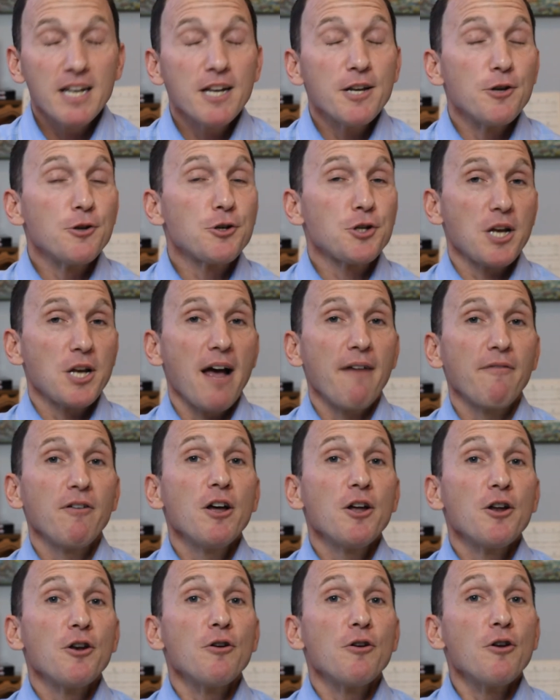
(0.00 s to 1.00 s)
You should have
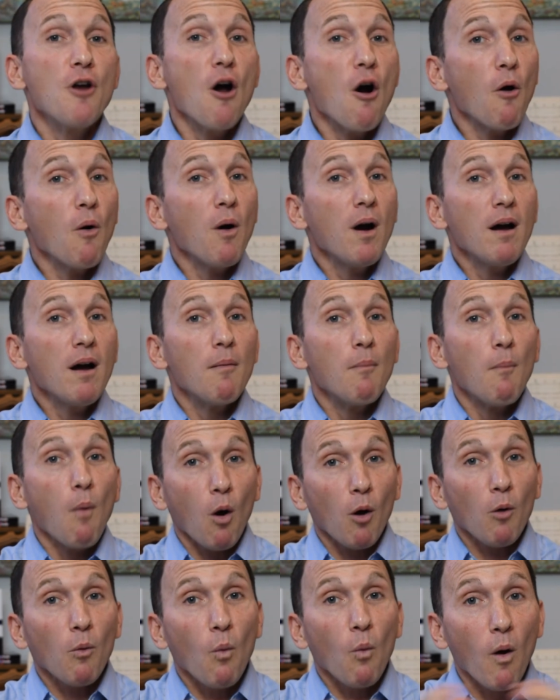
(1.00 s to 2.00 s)
no
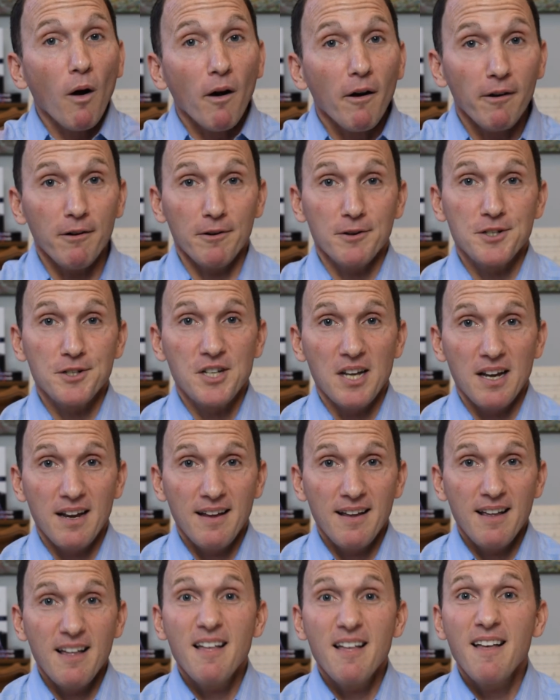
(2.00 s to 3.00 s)
more words
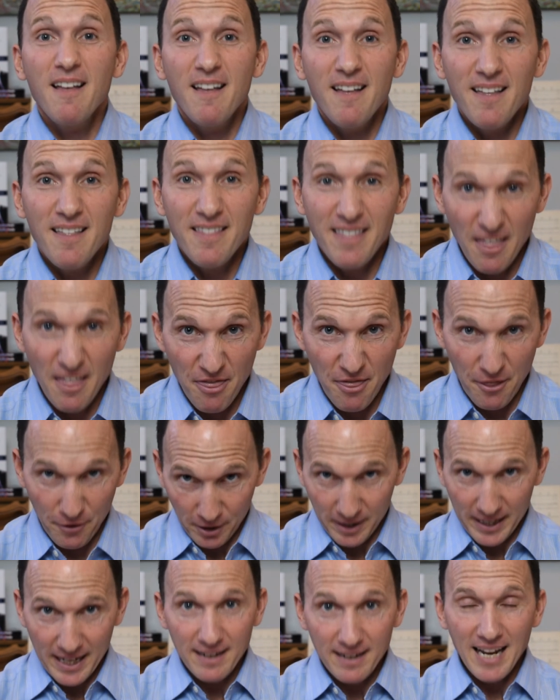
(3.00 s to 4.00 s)
than
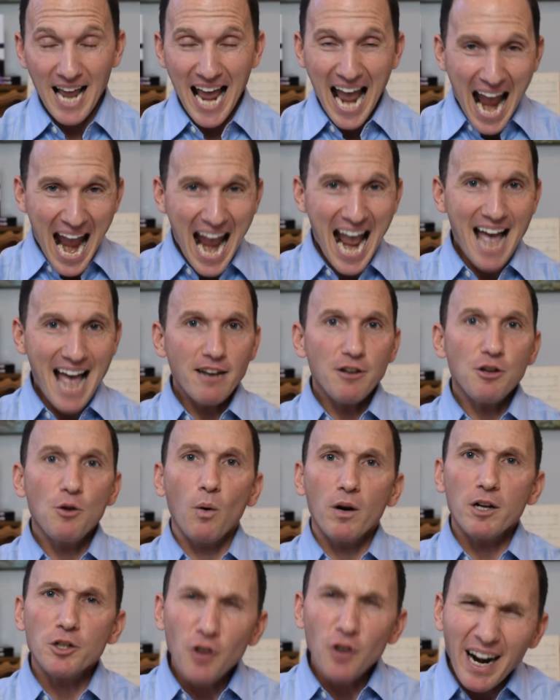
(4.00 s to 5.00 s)
30, and you
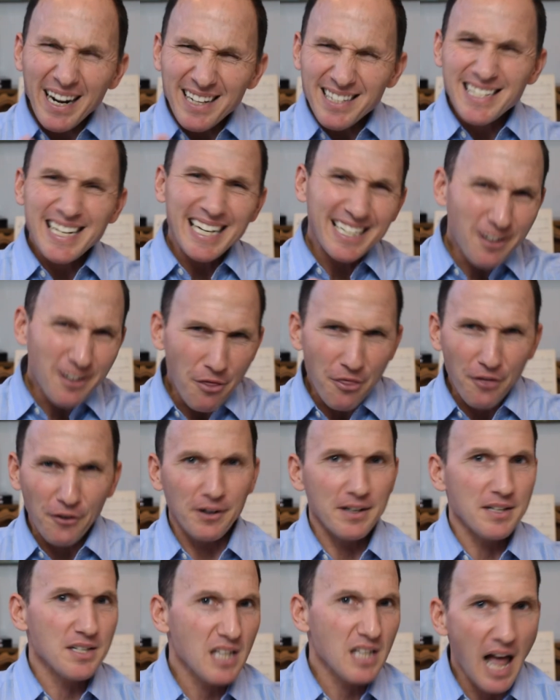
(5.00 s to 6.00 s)
want to try to stick to
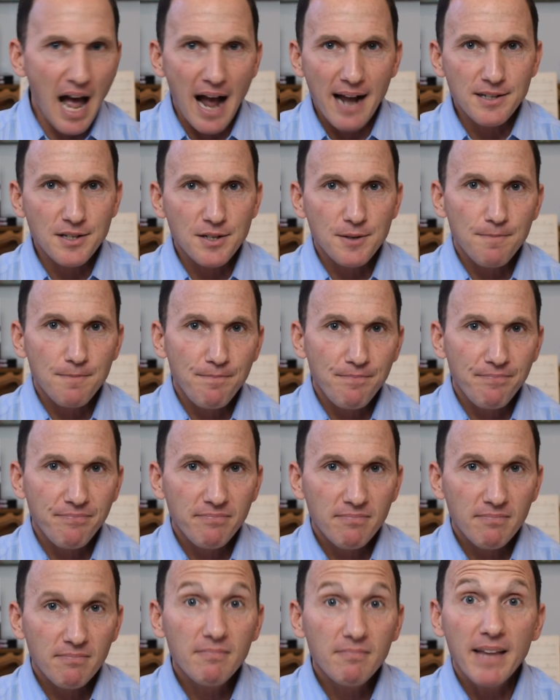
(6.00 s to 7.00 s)
30 slides
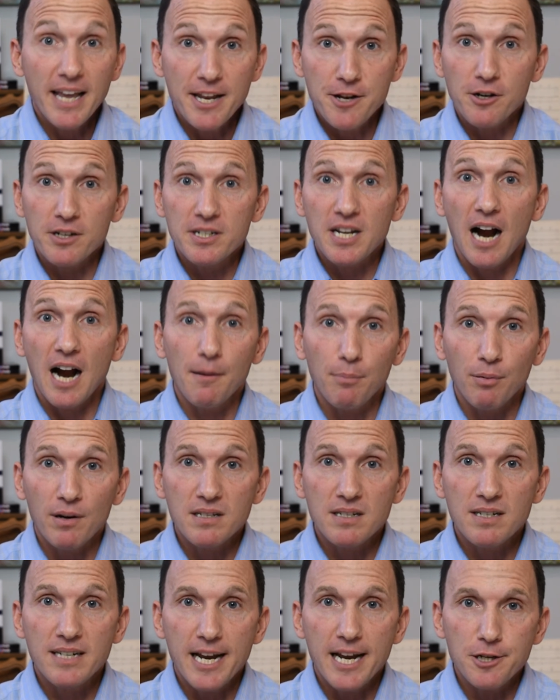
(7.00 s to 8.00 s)
in your entire
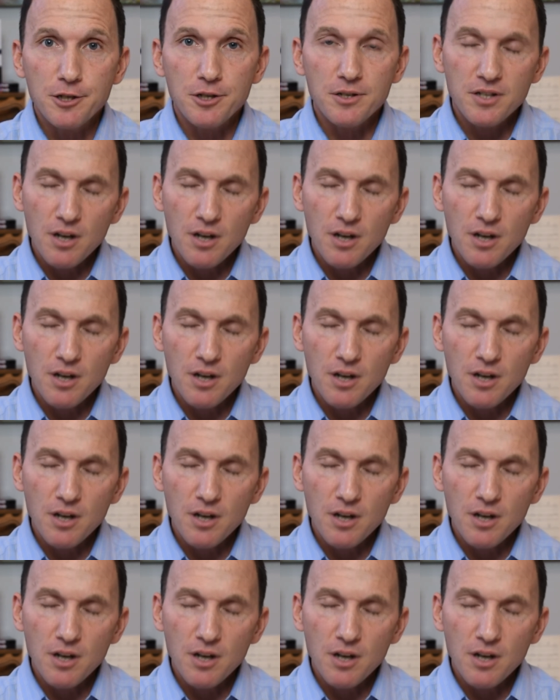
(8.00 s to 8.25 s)
presentation.